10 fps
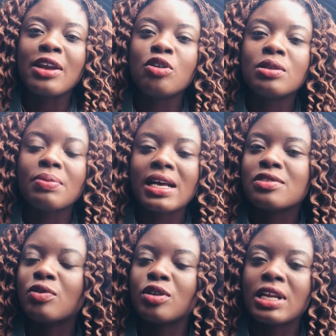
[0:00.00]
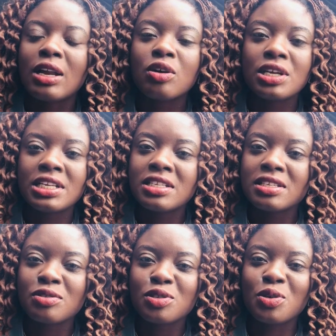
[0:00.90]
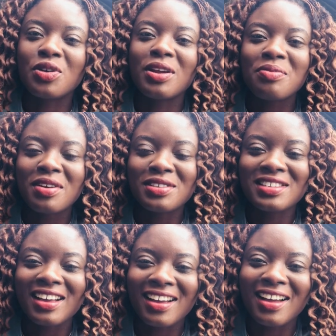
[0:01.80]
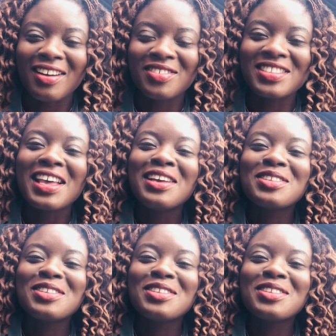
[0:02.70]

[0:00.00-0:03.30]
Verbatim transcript: i know the password and login details to gabriel's account